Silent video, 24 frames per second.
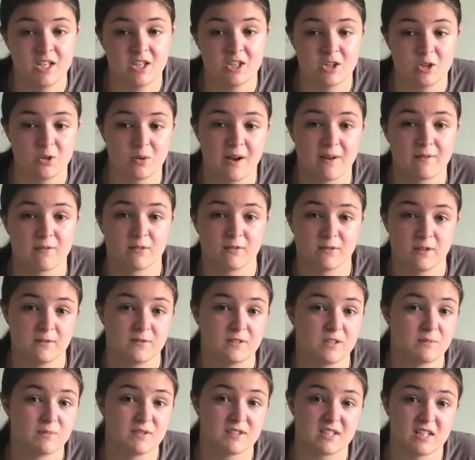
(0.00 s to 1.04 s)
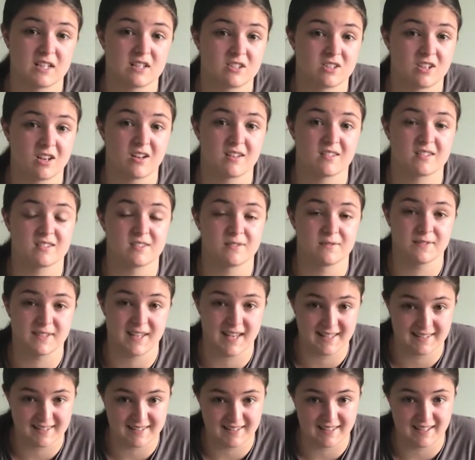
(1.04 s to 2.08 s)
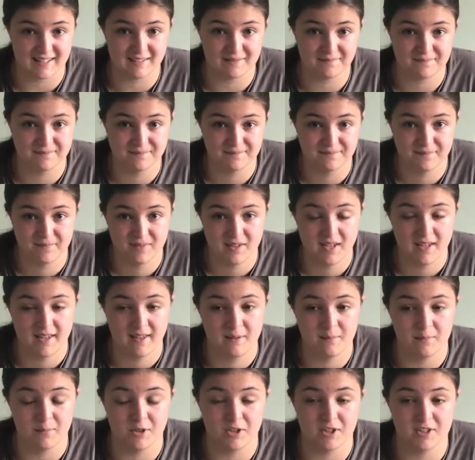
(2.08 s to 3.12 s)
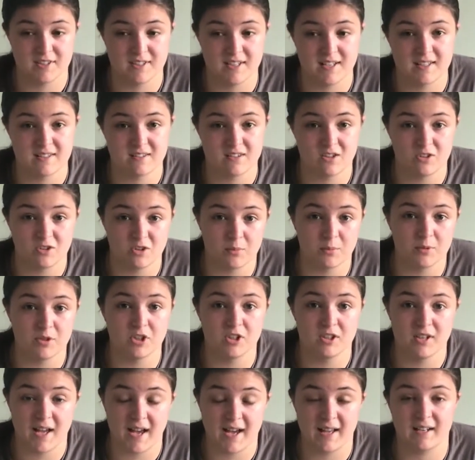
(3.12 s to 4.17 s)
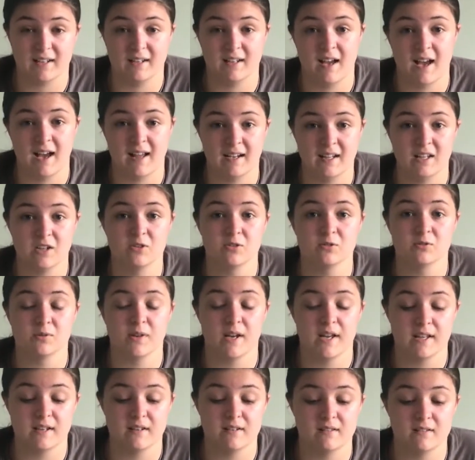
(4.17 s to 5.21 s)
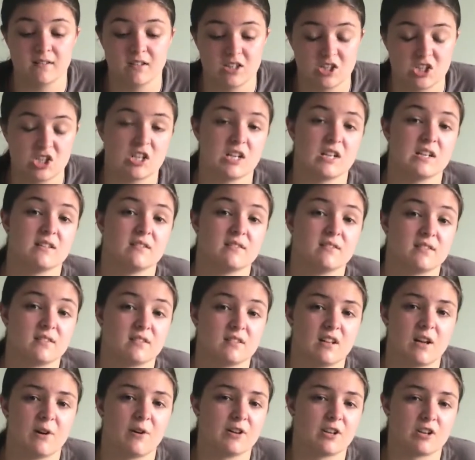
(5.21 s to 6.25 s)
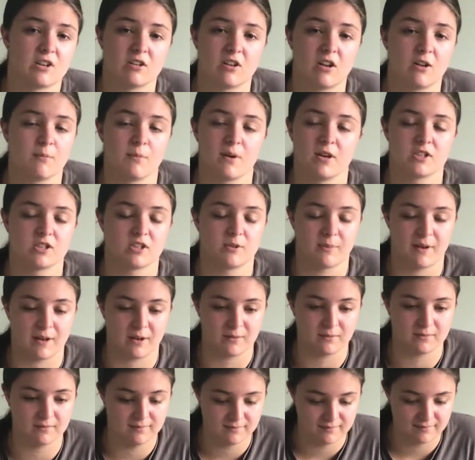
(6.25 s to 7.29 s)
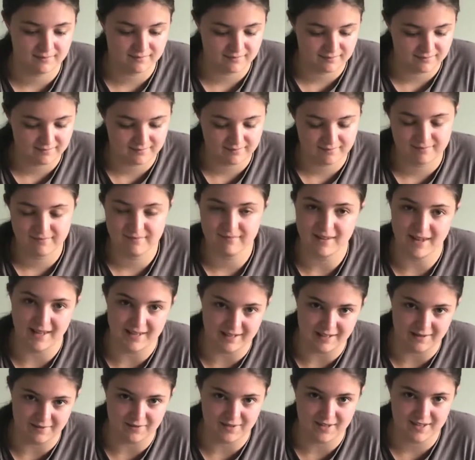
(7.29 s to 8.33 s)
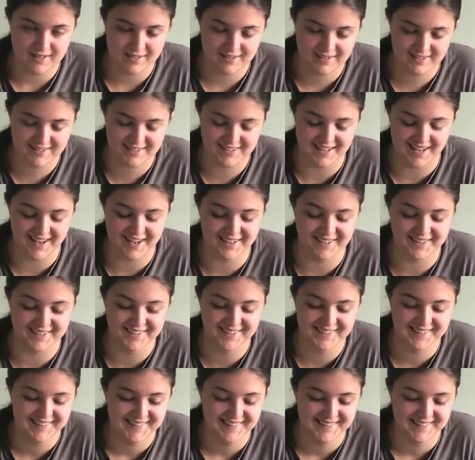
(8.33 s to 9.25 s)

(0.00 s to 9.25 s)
you have a 50% chance of getting it, because it is the dominant allele in the genes. Now, I don't know much about any of this, so